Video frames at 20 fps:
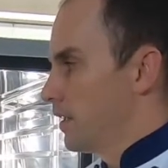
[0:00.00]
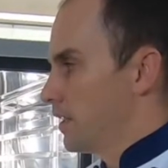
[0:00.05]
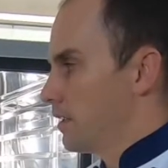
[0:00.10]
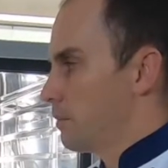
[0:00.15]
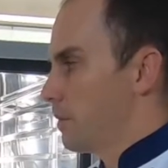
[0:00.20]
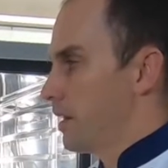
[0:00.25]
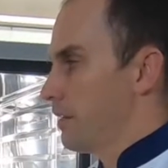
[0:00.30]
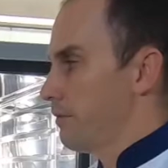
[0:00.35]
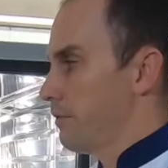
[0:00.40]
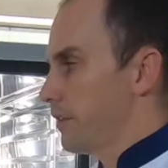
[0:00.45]
The
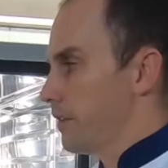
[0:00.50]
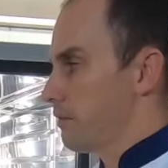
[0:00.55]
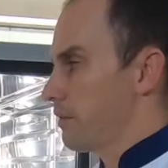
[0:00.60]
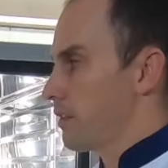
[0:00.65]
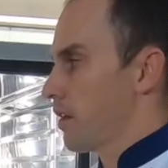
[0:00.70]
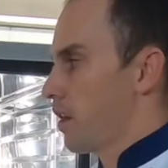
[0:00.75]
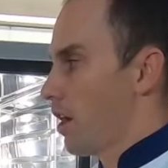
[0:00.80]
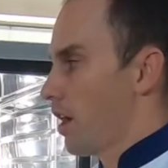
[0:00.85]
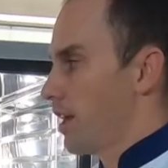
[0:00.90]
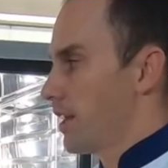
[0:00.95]
benefit of
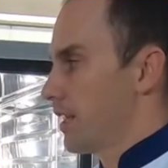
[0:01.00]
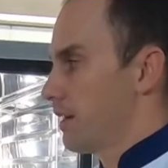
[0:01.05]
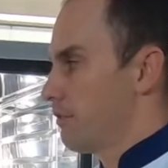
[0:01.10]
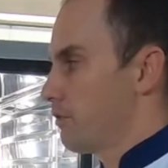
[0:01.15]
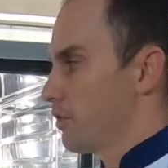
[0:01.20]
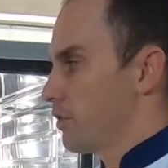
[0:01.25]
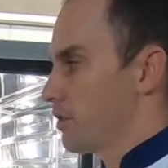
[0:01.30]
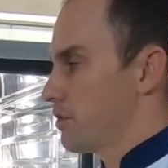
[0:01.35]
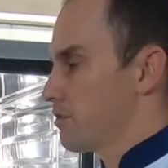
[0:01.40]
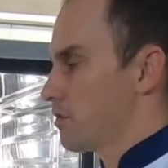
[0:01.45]
the eye
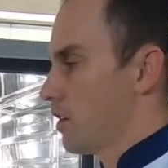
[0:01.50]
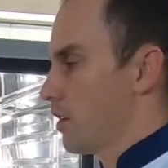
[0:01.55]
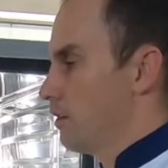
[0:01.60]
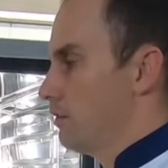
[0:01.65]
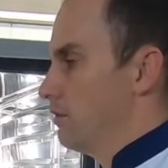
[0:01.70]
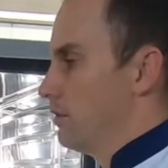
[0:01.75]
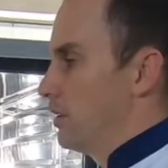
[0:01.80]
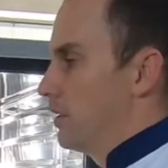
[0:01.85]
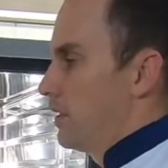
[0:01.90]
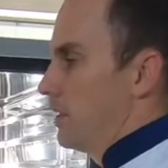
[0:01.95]
level
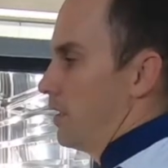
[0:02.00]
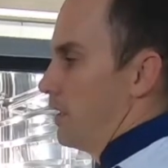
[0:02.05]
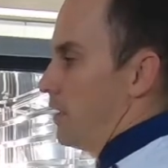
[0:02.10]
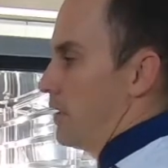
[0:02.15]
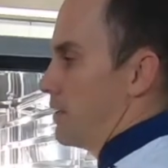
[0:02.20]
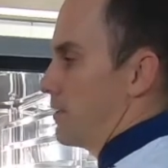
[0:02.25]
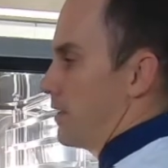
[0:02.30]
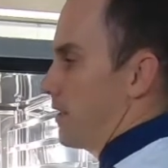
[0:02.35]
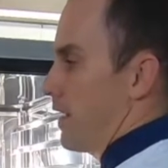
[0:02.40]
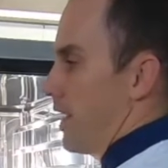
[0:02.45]
control
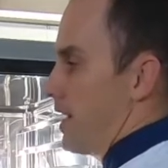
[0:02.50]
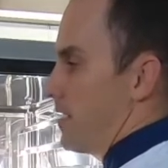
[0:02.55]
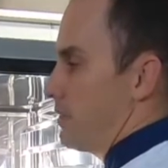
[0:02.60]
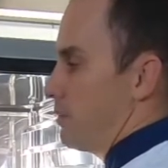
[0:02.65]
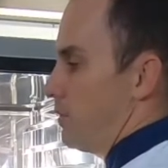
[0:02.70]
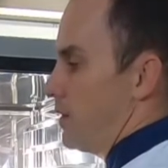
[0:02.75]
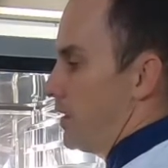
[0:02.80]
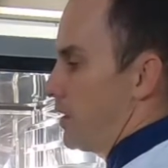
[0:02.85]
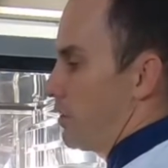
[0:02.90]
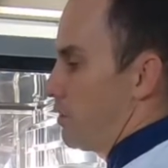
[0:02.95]
is that
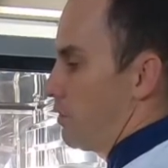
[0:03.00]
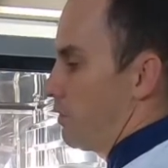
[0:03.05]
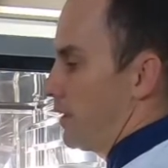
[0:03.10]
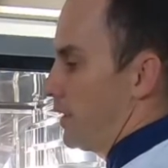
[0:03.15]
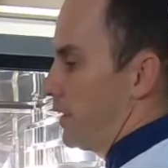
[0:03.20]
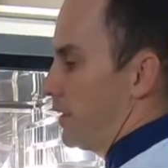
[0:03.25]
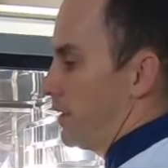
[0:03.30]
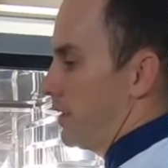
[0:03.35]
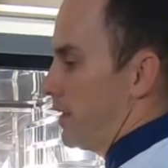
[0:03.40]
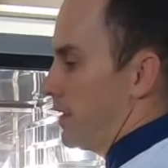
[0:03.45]
as we are
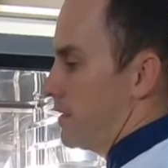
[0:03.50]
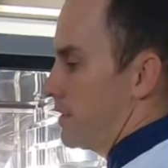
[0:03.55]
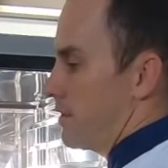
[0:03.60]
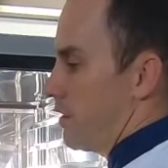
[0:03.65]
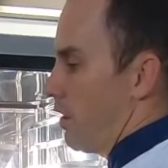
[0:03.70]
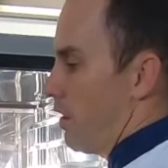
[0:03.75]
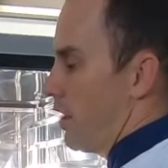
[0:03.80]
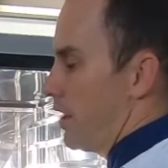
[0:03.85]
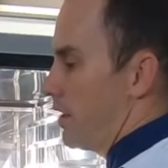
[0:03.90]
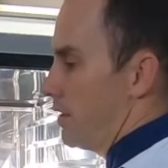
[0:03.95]
cooking these
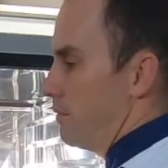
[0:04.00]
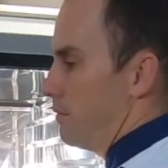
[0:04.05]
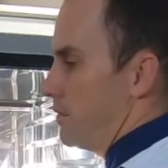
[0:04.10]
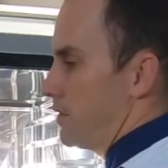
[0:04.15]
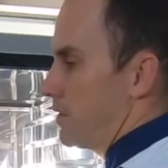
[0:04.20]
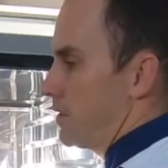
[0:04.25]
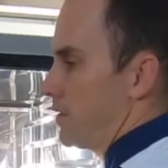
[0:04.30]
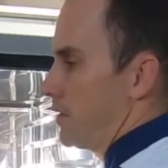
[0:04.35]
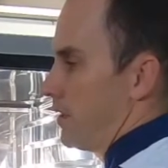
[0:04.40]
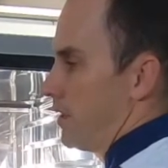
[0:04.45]

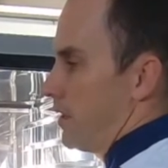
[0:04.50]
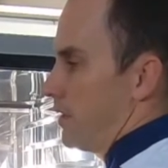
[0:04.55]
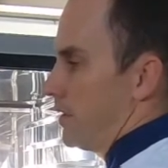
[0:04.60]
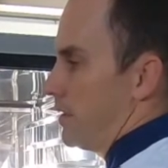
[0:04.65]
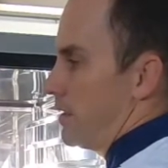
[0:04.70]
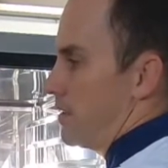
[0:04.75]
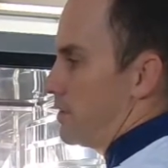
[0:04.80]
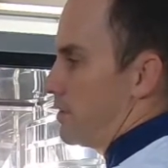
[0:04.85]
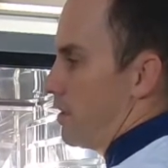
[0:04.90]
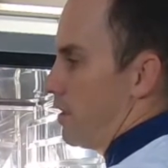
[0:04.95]
items,
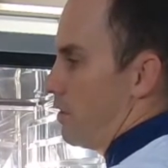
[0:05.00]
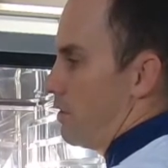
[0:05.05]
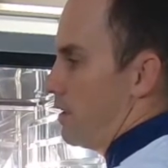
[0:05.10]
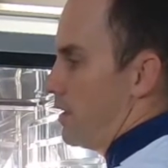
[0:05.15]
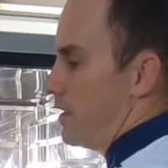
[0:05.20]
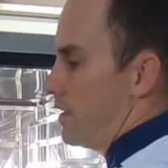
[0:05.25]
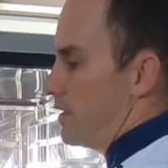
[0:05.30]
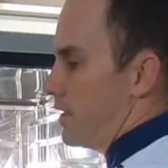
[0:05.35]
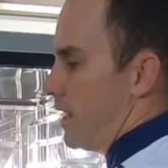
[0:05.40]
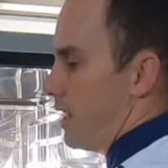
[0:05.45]
there's no
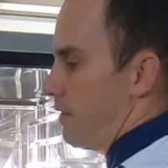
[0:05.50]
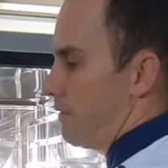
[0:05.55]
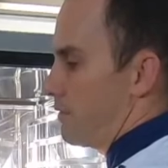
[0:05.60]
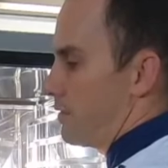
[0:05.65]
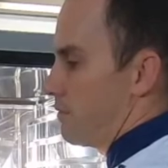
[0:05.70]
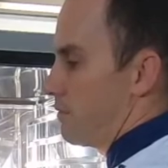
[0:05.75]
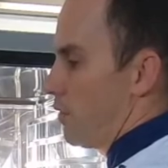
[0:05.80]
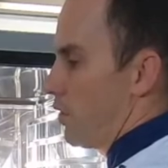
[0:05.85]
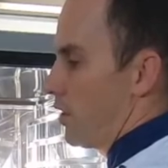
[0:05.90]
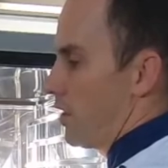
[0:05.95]
need to have
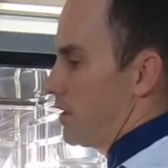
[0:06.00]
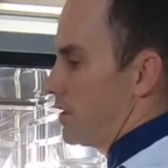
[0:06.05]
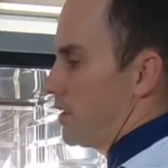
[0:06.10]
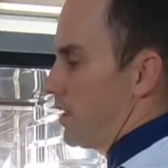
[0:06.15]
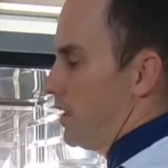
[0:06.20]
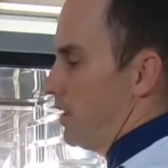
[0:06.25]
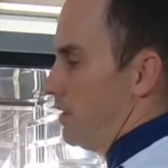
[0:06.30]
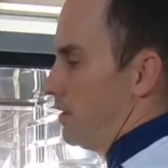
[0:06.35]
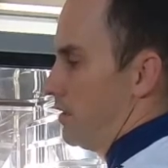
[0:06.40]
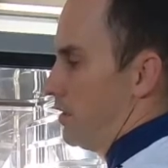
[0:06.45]
to
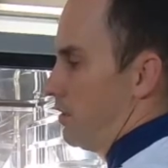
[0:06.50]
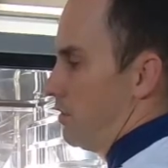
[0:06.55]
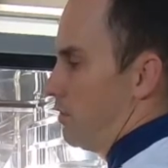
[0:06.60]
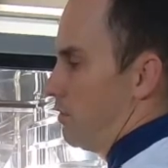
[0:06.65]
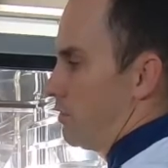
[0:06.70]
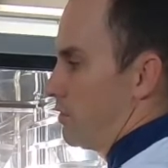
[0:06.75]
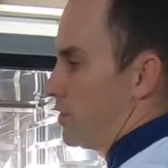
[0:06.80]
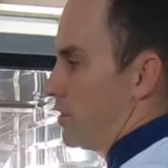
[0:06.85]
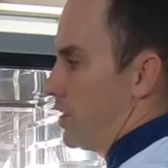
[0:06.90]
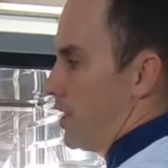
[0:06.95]
monitor
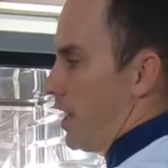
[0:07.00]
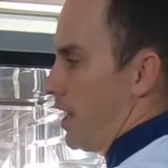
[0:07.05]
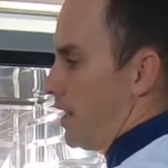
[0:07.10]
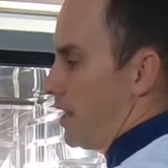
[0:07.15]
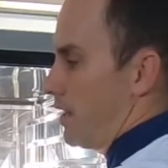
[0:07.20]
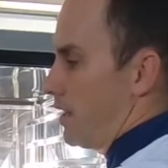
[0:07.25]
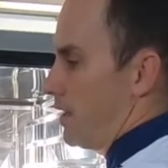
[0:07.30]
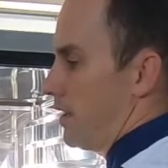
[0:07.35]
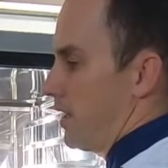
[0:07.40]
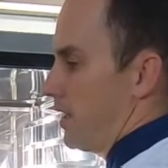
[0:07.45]
or
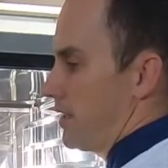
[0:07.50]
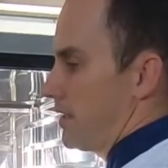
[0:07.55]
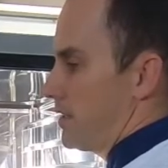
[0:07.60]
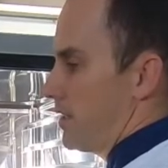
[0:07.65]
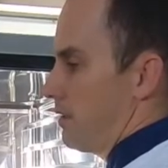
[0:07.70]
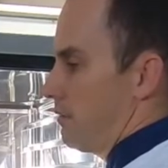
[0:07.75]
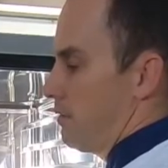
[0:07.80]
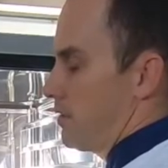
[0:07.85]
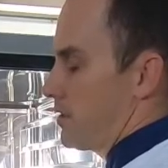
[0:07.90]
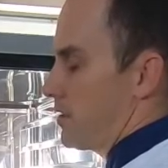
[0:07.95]
check and
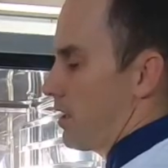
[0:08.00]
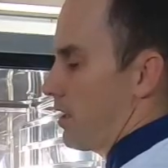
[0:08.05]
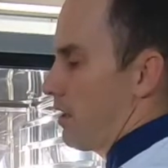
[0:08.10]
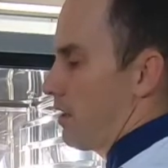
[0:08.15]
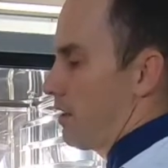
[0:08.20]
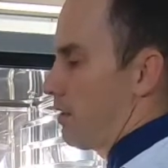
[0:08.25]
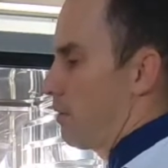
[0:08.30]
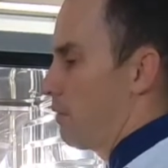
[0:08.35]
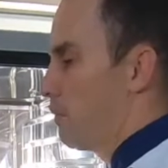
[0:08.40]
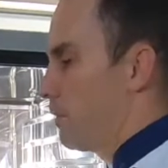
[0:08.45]
see what's
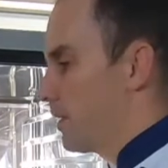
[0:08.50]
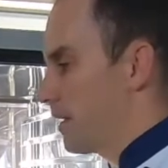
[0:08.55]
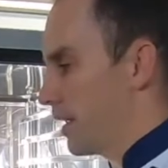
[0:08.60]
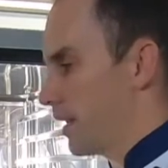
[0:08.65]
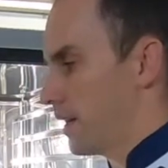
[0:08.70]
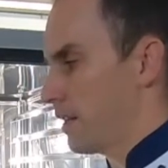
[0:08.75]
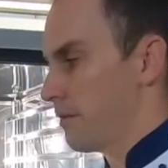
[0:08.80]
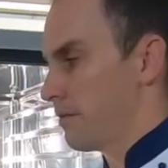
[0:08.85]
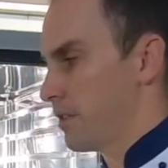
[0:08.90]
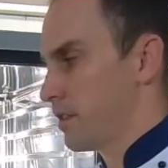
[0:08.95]
going on with
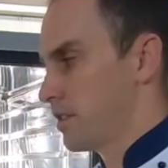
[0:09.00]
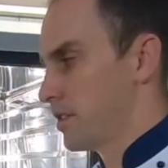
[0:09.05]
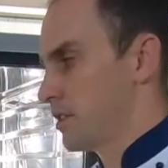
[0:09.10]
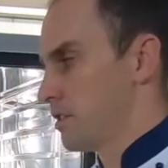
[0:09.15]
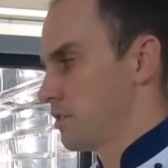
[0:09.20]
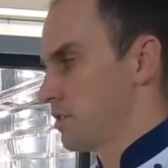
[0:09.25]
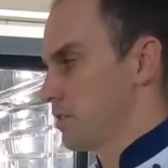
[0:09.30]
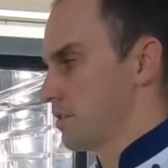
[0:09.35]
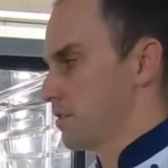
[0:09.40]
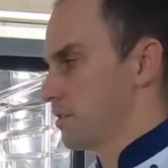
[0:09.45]
any of the
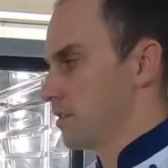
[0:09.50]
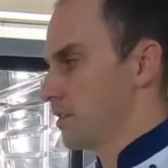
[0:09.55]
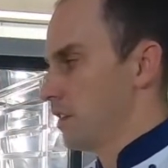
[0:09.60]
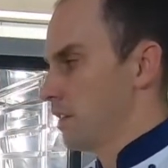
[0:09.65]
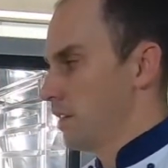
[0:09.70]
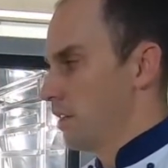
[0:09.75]
dishes.